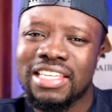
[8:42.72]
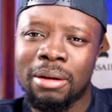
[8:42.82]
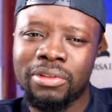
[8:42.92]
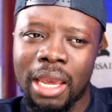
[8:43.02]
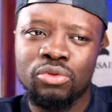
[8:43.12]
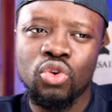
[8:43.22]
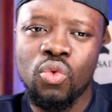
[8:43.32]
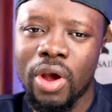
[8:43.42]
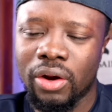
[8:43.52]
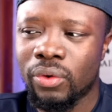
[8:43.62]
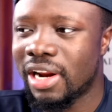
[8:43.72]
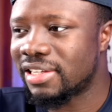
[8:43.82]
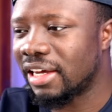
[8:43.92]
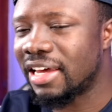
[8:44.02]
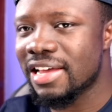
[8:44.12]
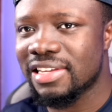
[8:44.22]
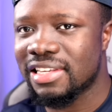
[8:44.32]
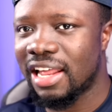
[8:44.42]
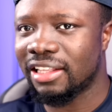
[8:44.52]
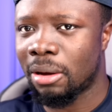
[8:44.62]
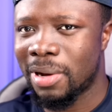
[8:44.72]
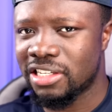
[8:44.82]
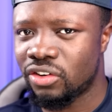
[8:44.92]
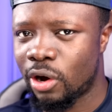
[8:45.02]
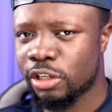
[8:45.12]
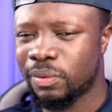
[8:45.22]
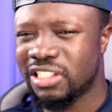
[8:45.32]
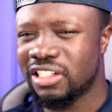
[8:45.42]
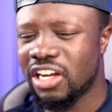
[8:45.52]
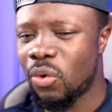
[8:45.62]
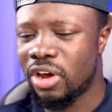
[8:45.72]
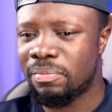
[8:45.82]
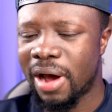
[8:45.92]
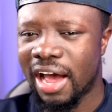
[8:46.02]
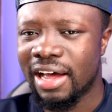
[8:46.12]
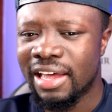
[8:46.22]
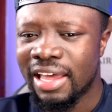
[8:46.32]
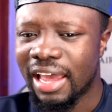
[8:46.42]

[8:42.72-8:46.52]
Sometimes you know, and that's the cases like Tema General Hospital, they way bar.